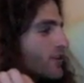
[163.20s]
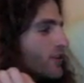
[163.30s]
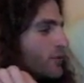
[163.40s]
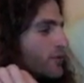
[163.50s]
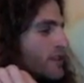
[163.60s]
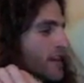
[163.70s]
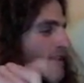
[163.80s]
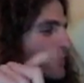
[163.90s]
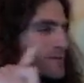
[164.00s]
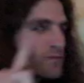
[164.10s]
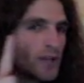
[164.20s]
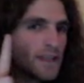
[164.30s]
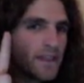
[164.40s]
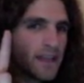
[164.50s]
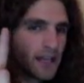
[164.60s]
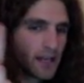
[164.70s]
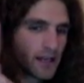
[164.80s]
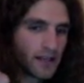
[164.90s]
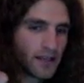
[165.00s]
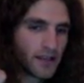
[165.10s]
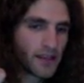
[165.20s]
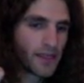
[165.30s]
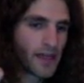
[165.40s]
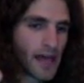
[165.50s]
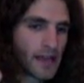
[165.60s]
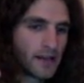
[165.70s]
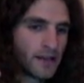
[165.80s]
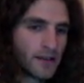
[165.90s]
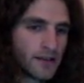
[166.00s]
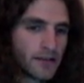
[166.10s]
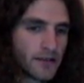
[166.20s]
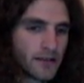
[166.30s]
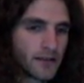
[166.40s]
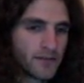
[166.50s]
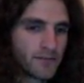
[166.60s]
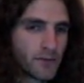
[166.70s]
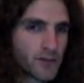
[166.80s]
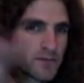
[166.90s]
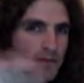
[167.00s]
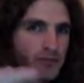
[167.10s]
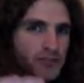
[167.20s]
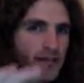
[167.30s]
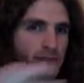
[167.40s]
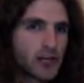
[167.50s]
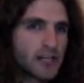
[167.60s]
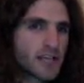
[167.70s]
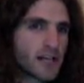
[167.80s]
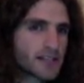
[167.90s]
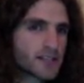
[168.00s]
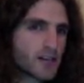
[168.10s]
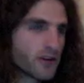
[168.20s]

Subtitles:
You were saying that there was one thing that most people kept trying to tell us in all the